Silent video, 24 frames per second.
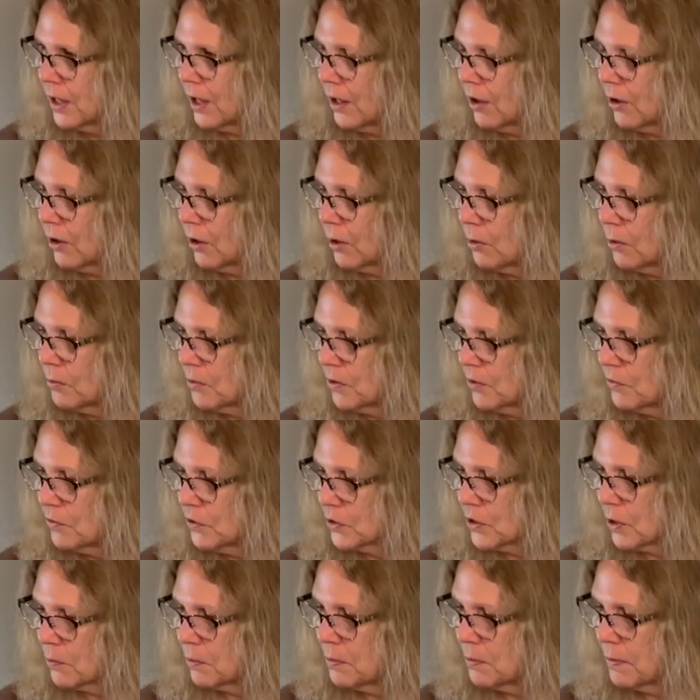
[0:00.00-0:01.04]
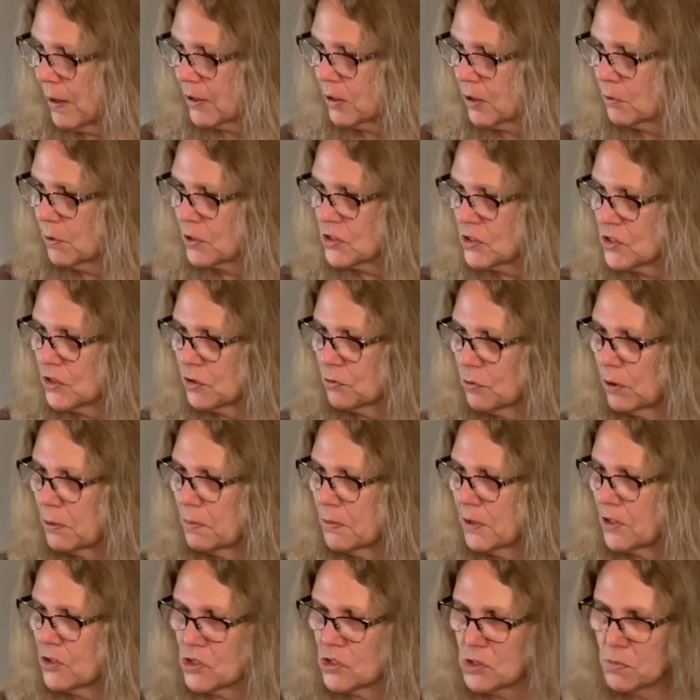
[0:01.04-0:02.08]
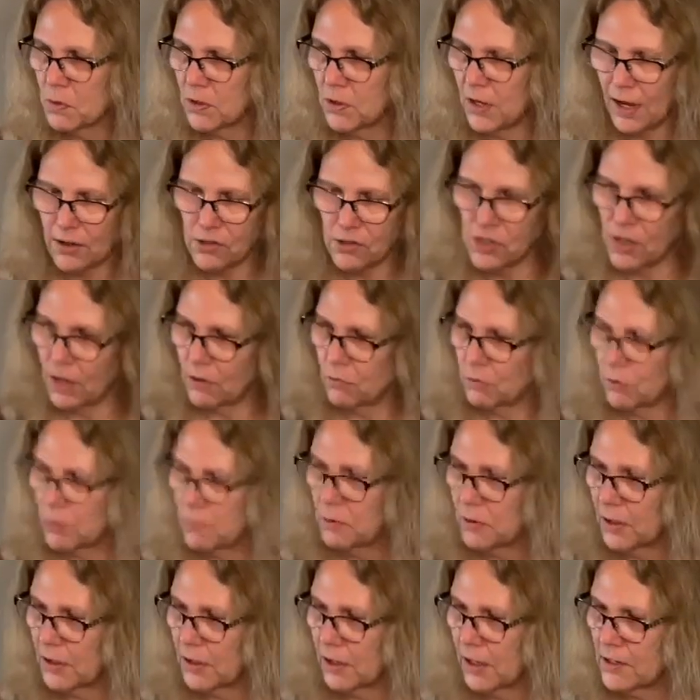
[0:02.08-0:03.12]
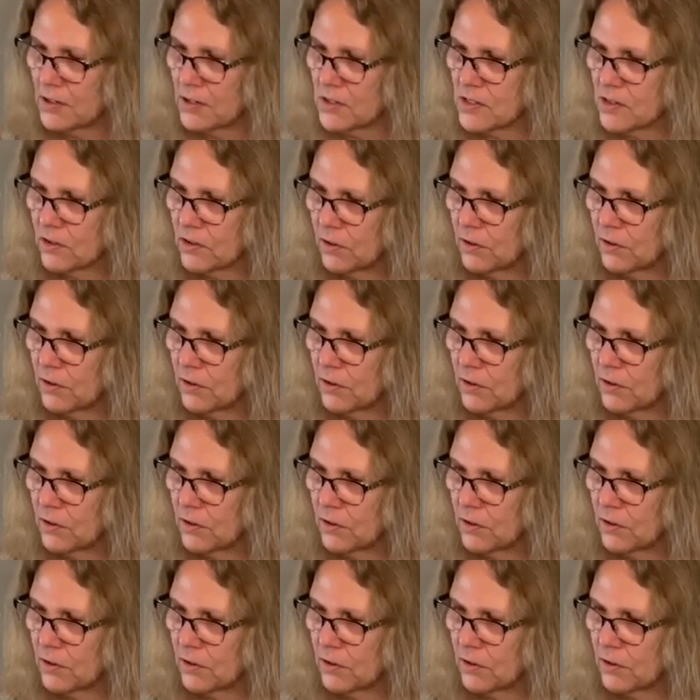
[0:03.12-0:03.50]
If you're coming back and watching the replay, just put hashtag replay, guys.